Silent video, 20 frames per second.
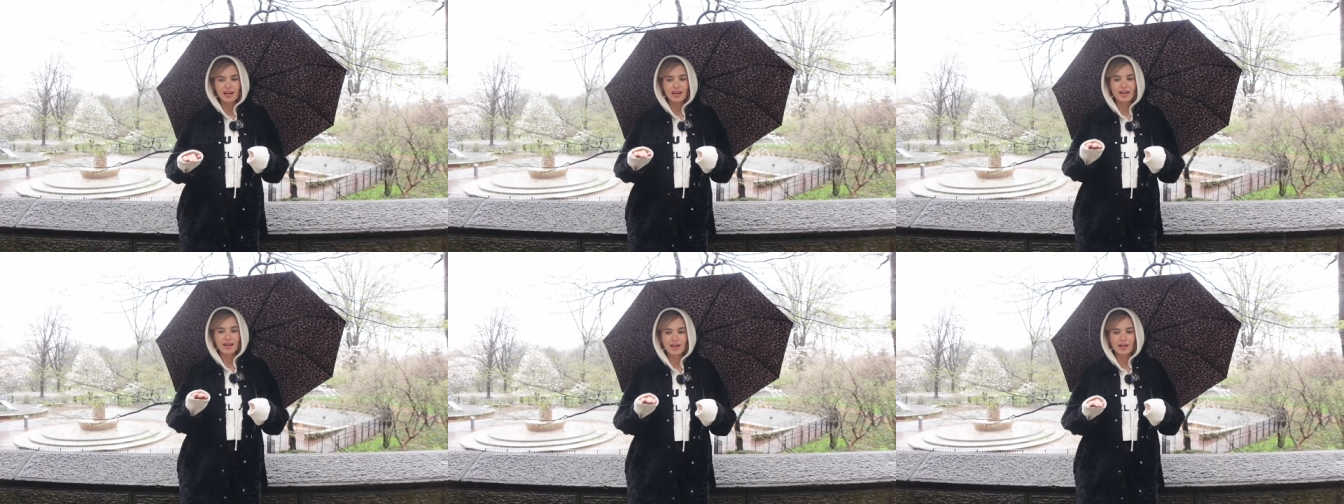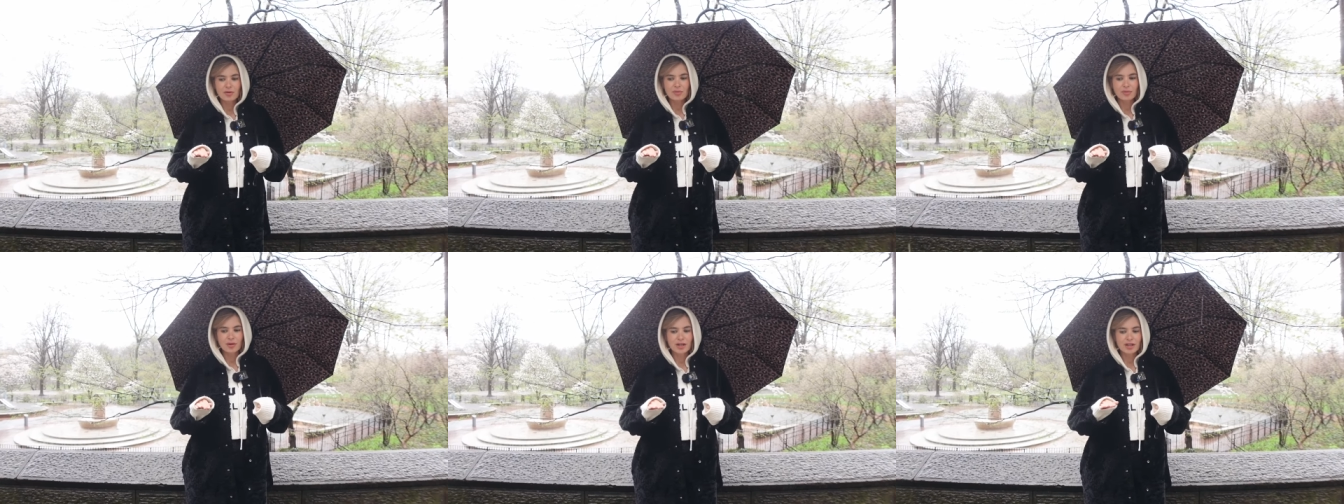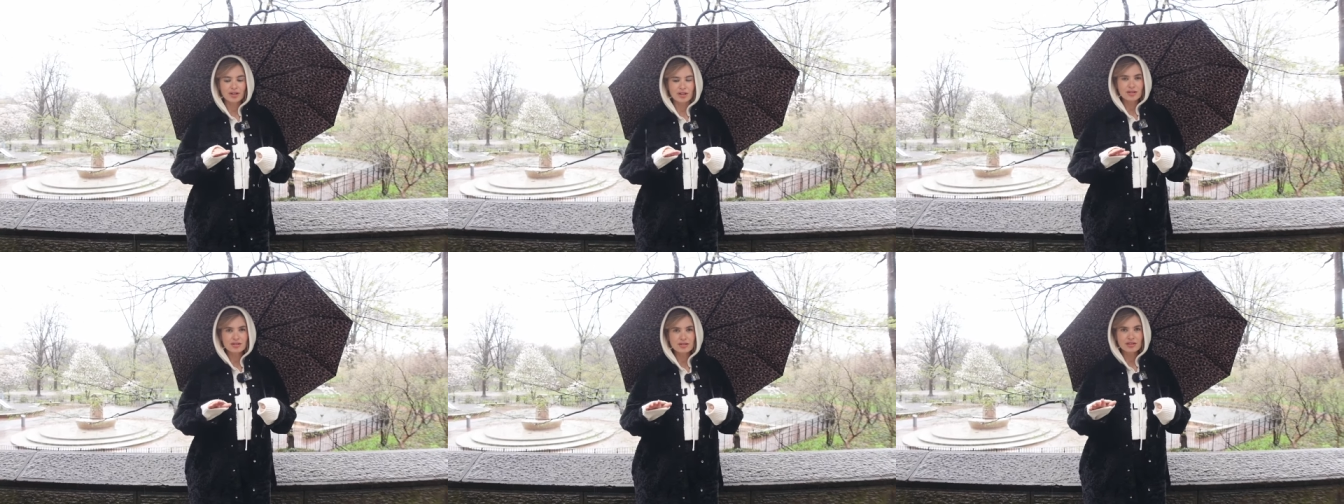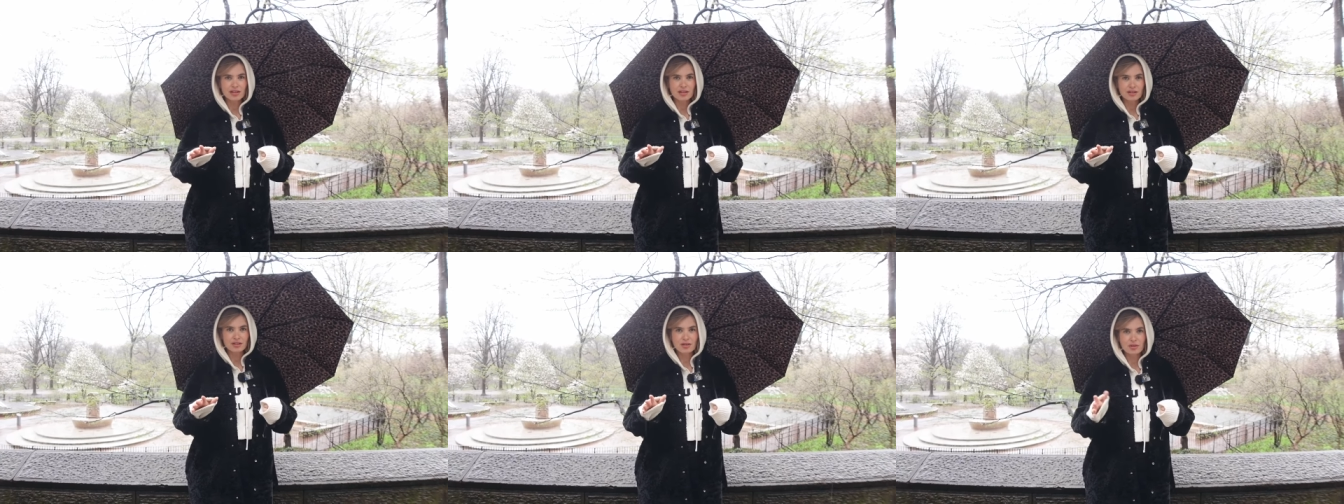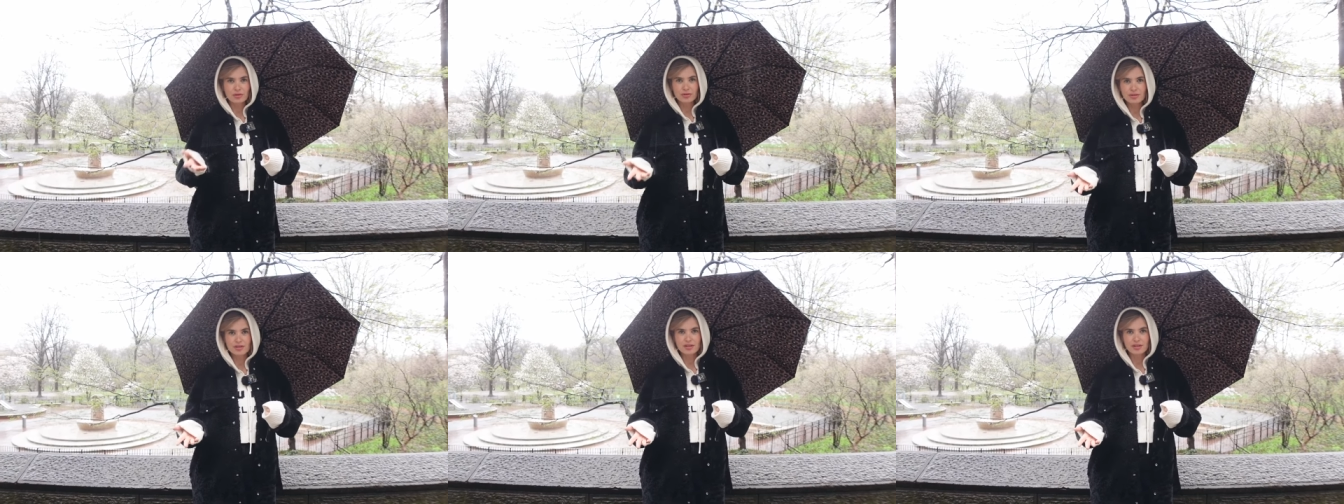And then when there's like
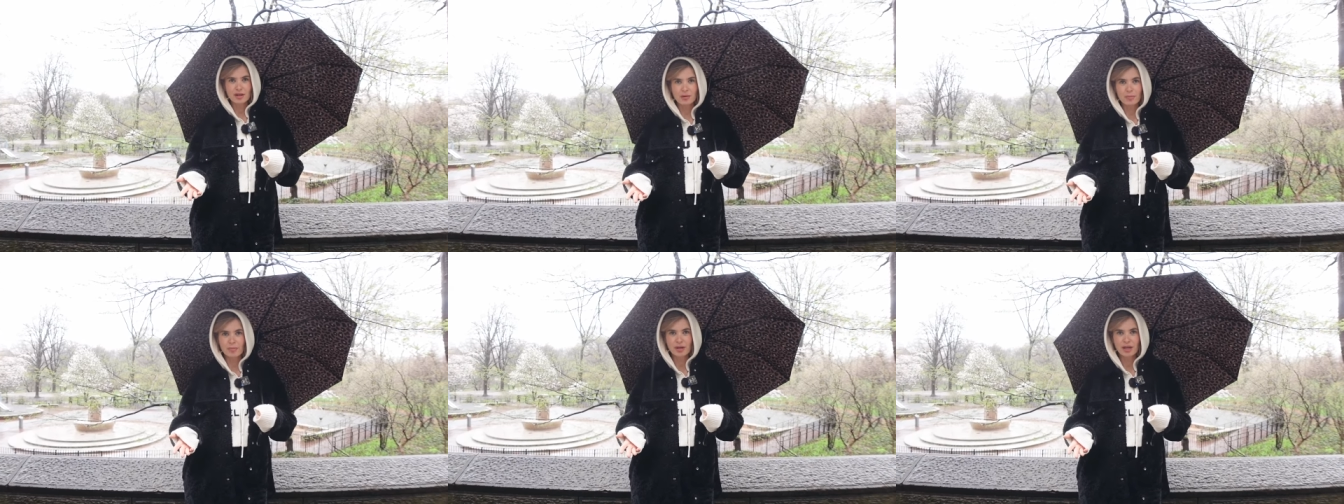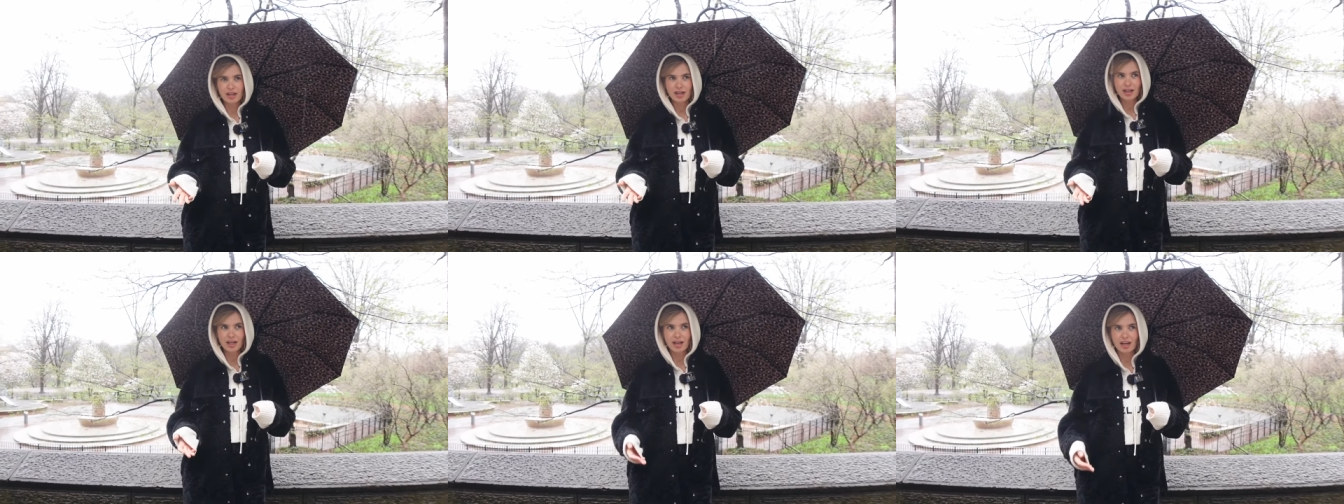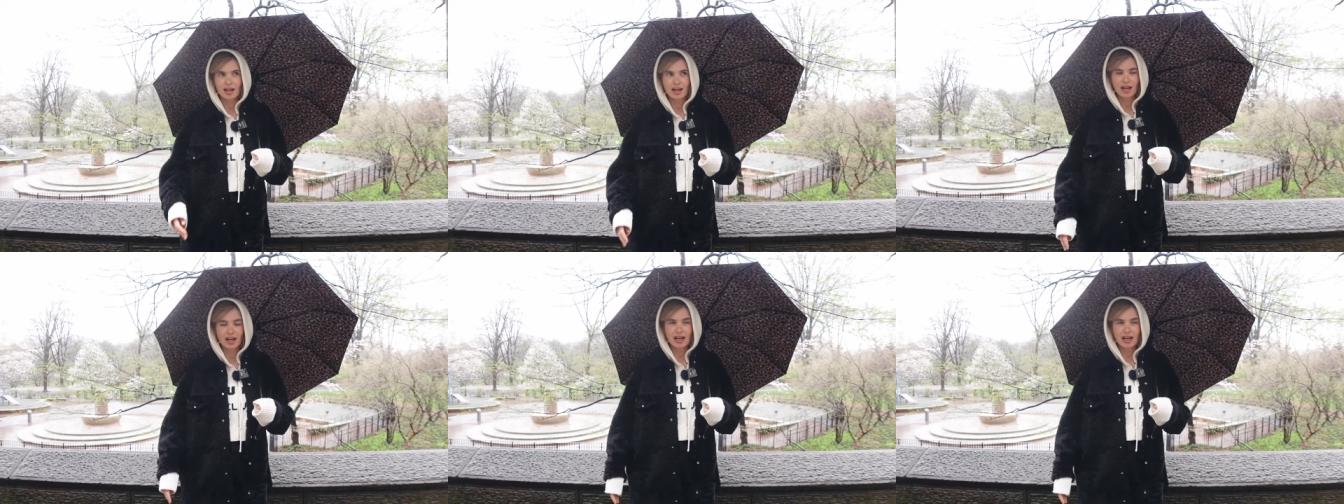no stopping,